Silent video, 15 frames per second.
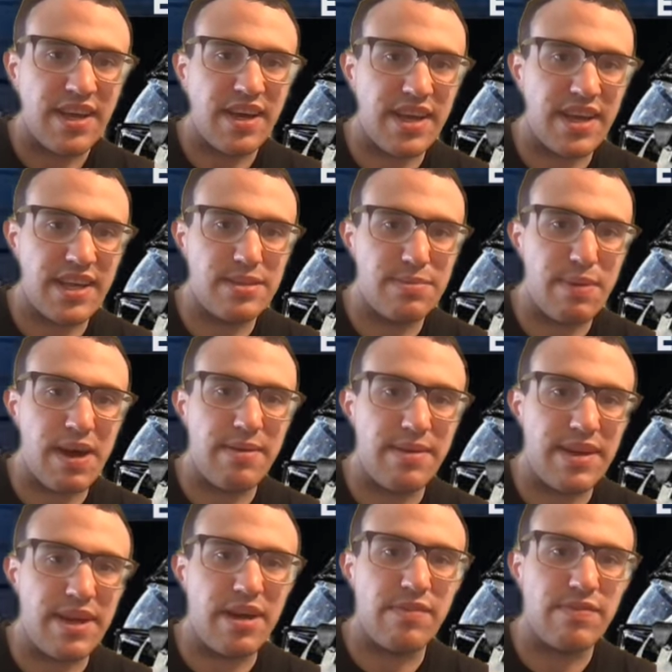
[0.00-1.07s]
against the Miami
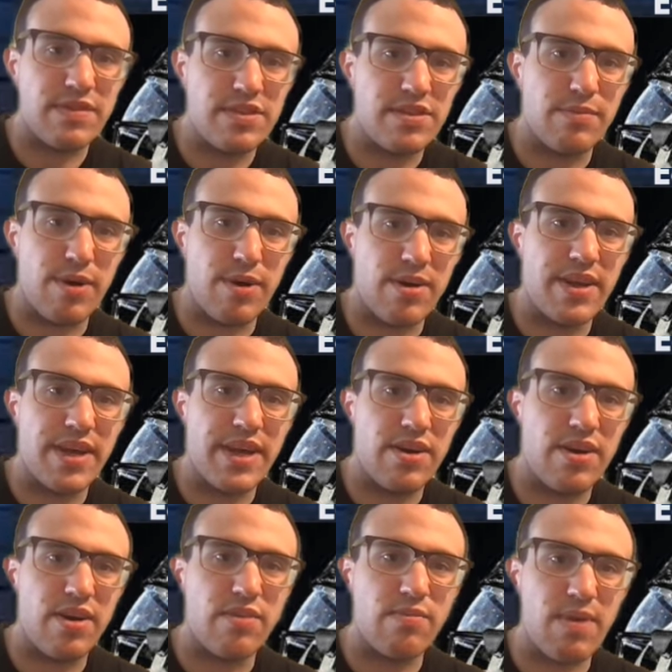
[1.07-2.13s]
Dolphins tomorrow night
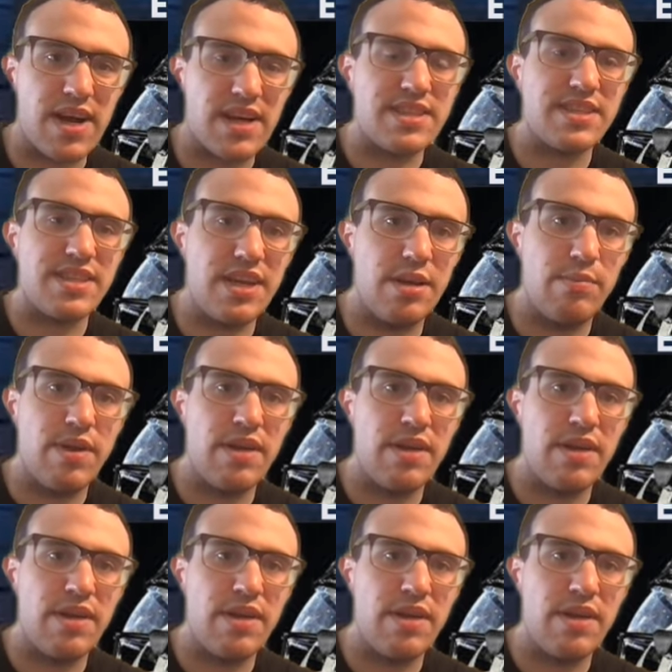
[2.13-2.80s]
at Hard Rock Stadium.